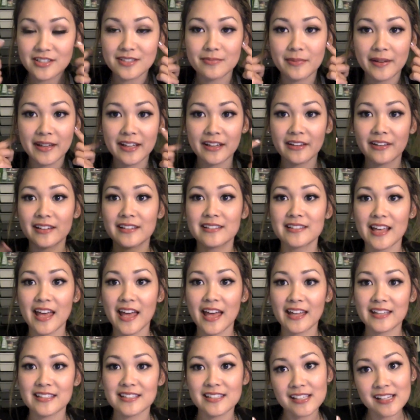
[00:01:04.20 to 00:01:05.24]
just my earrings
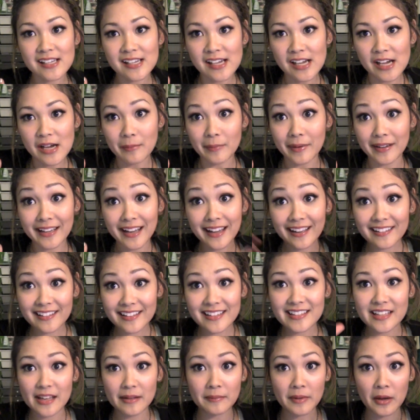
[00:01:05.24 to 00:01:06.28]
and my
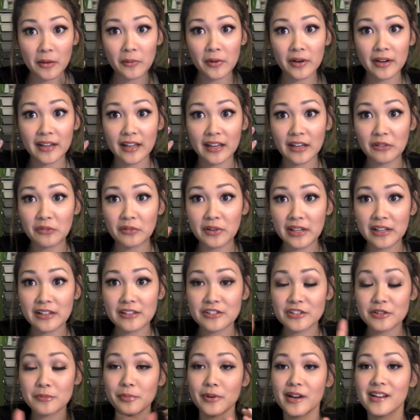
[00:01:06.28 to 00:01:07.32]
necklace. I'm not wearing any
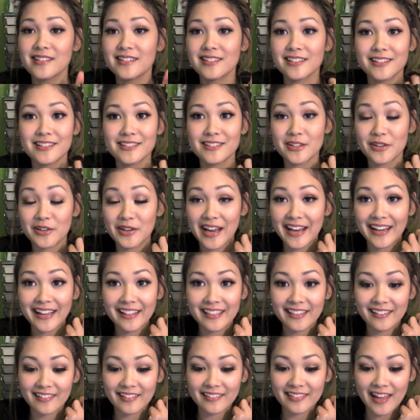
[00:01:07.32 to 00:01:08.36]
rings or bracelets or
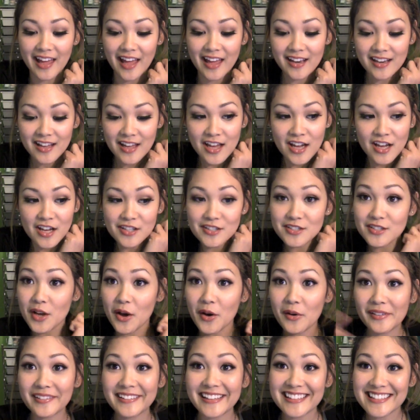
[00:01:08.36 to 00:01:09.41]
anything like that,
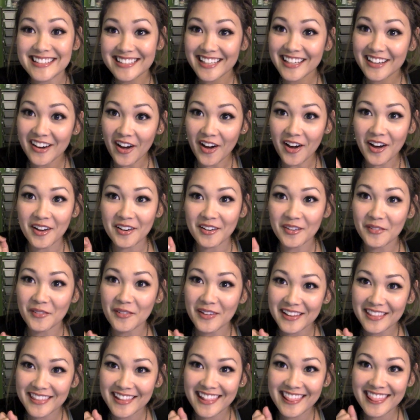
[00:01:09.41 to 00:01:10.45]
so let's get on
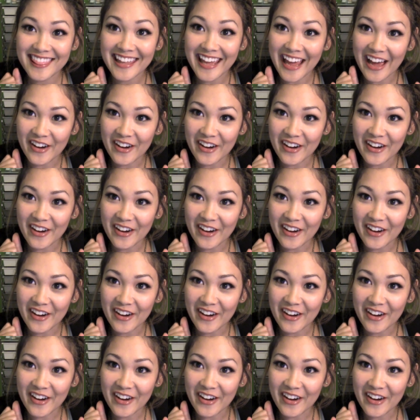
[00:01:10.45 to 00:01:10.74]
with the